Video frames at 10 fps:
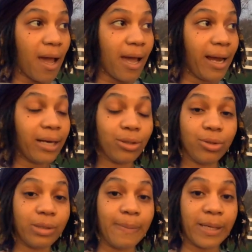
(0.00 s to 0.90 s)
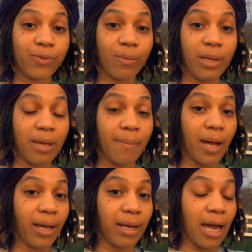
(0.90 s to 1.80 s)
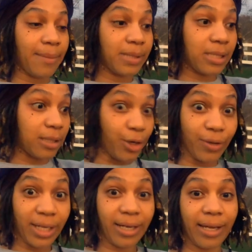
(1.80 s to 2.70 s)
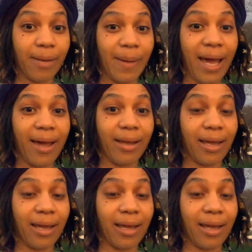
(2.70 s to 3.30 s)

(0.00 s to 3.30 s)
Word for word: I got to do what's best for me and mine. I'm still going to get a bag